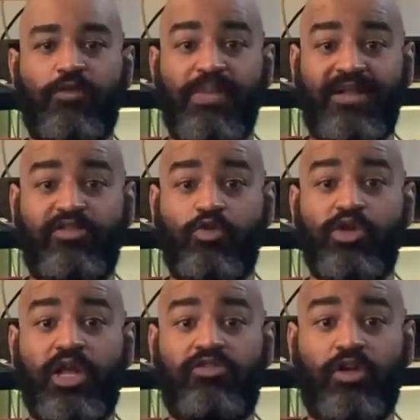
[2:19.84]

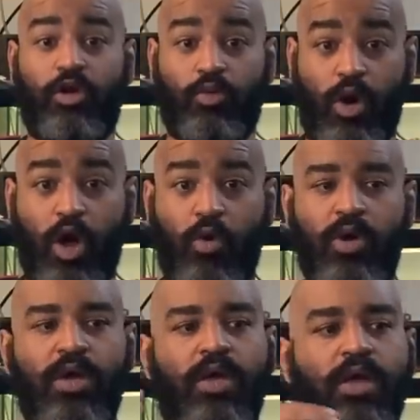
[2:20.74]
bacteria to grow.
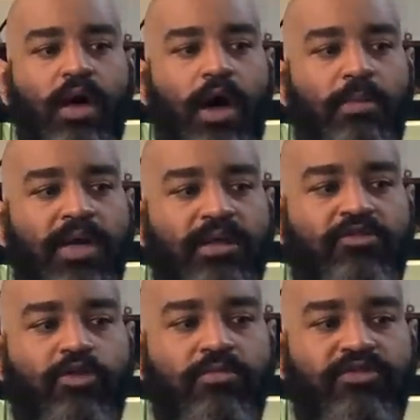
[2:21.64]
In
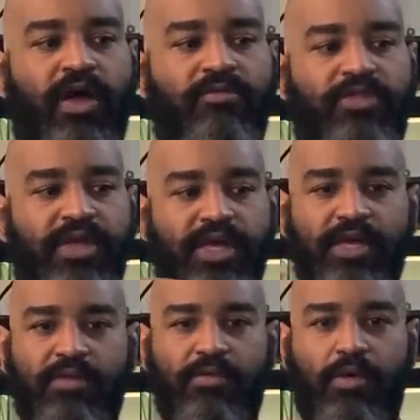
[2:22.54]
terms of
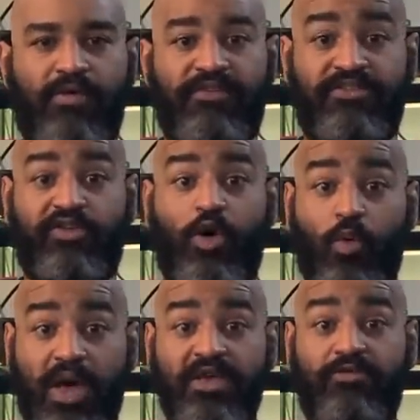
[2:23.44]
the
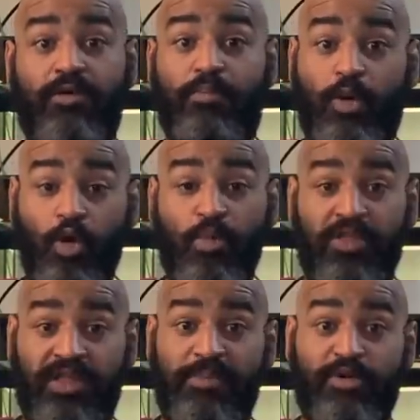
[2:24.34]
physical waste poop
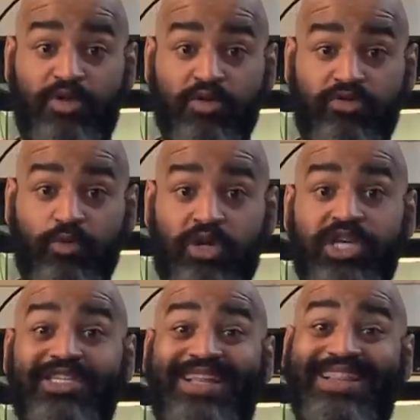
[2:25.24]
that they produce, which
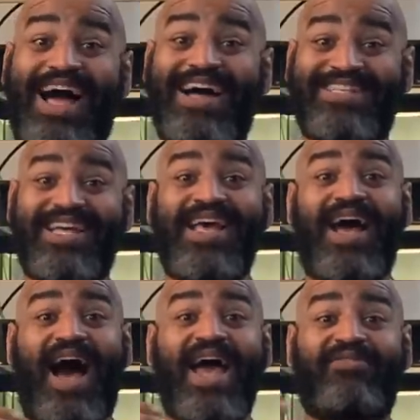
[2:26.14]
is a lot,
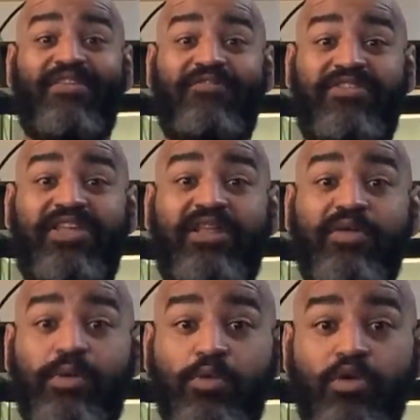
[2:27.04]
I have to physically
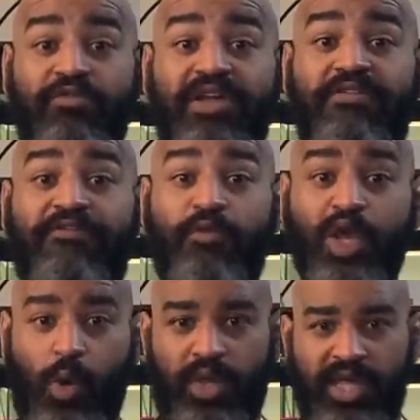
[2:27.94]
remove it
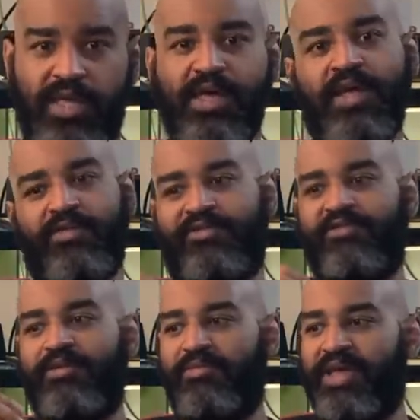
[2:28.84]
frequently. This
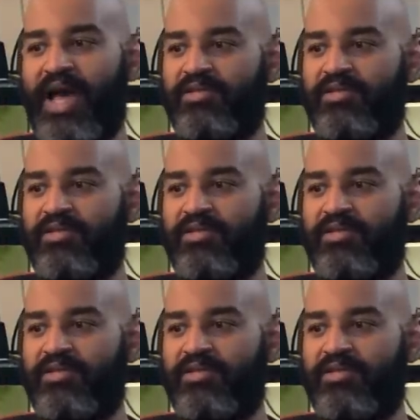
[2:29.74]
is something I